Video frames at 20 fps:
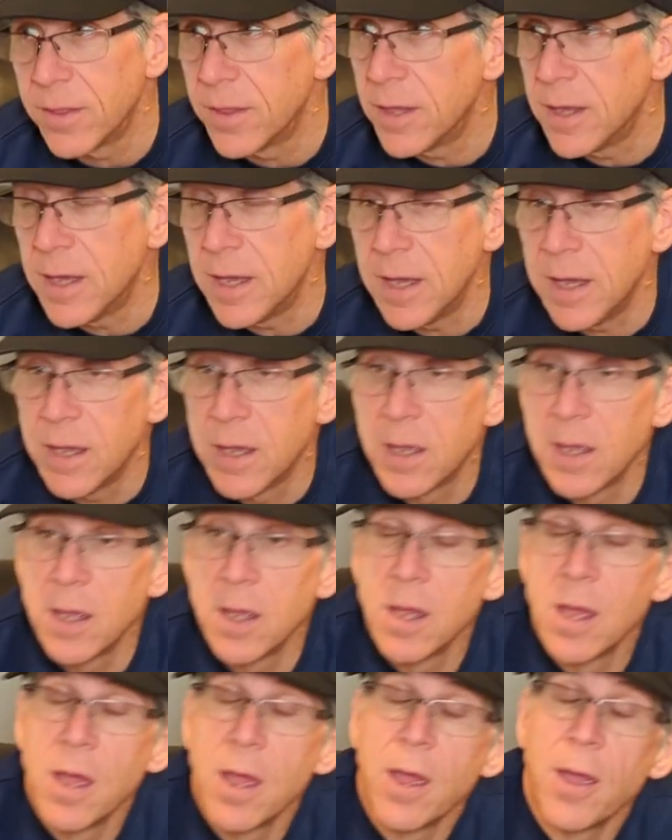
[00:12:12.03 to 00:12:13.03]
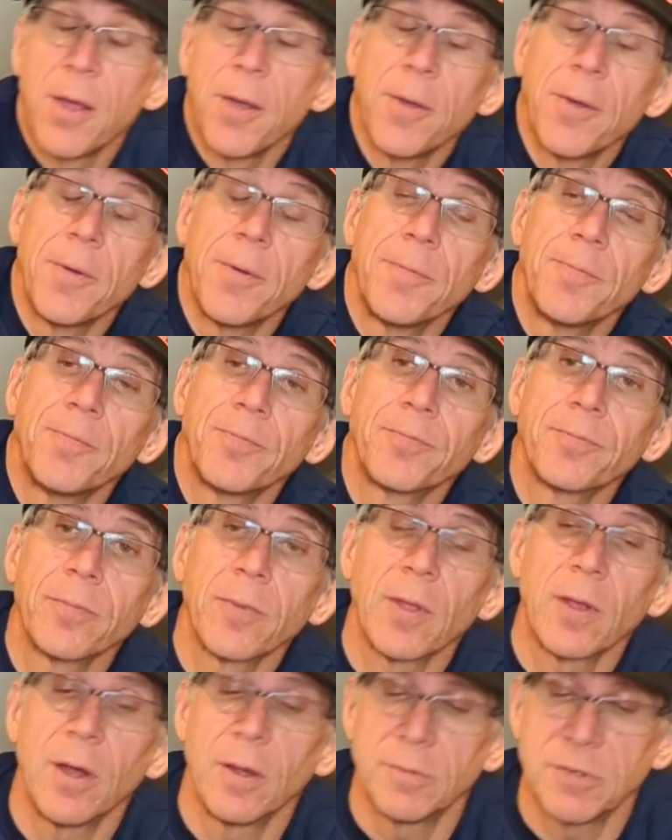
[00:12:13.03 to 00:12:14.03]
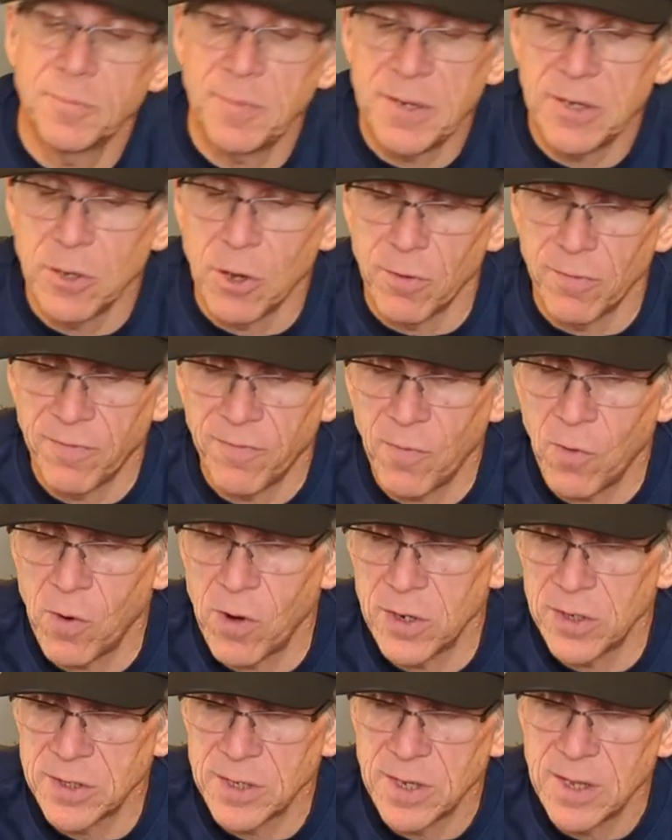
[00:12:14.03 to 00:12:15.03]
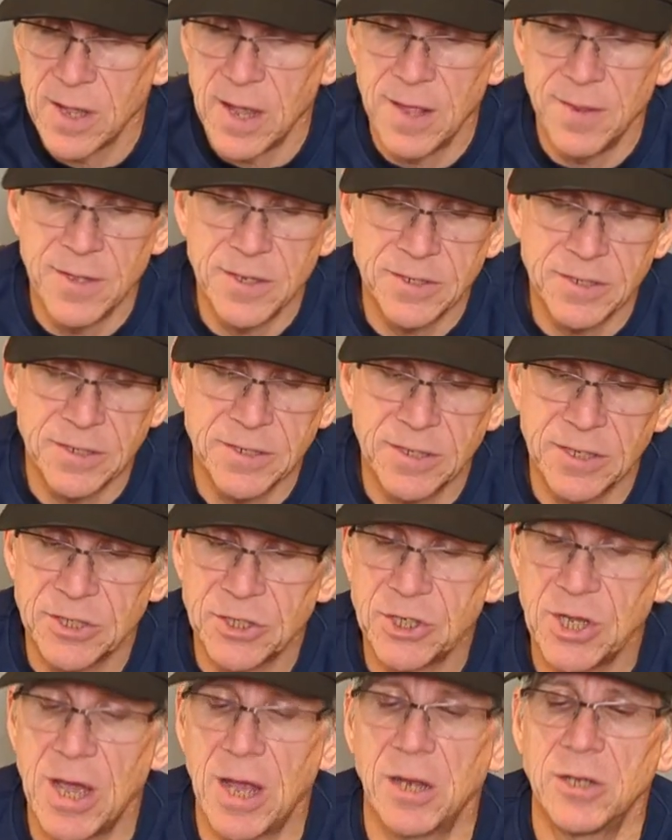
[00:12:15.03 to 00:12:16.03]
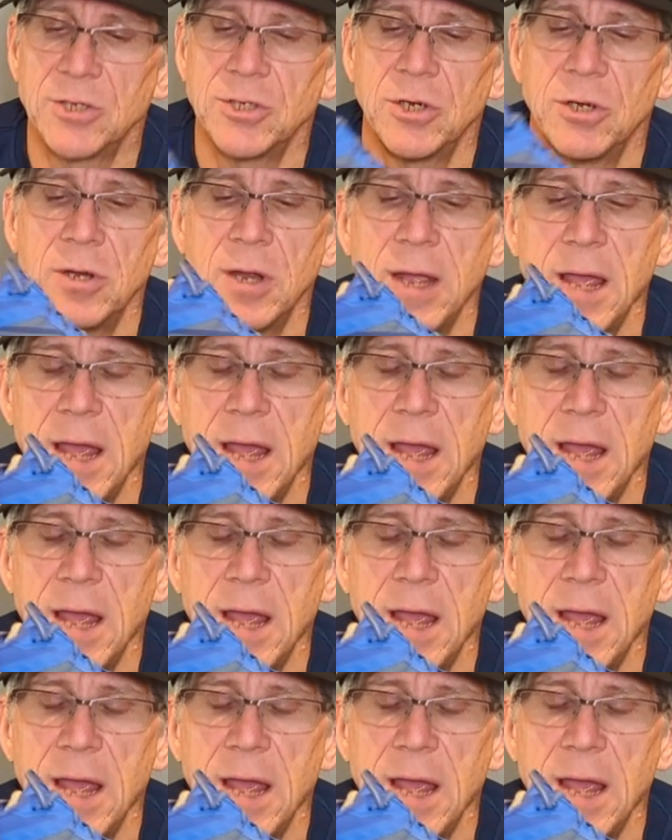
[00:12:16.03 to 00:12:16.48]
the Speedgo 4s, and this is the Challenger